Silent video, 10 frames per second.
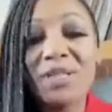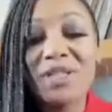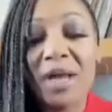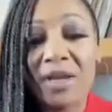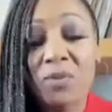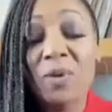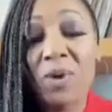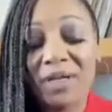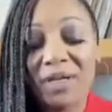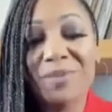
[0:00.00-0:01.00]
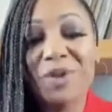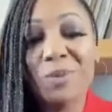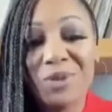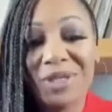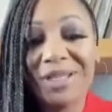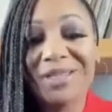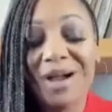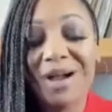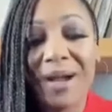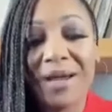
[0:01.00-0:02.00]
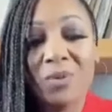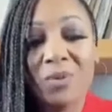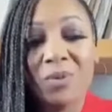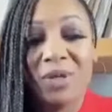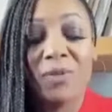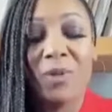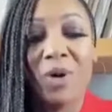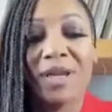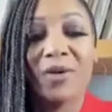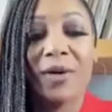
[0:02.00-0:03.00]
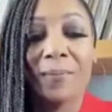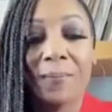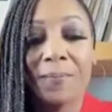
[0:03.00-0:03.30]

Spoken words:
So you've been working on some new music. Let's talk about it. What have you been working on?